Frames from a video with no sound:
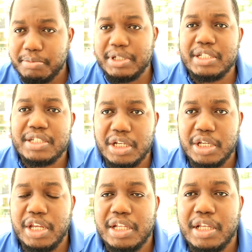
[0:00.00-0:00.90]
Please check
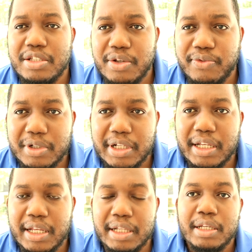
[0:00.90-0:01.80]
the date and so forth
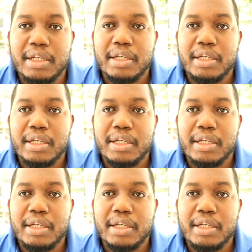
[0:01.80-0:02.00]
like that.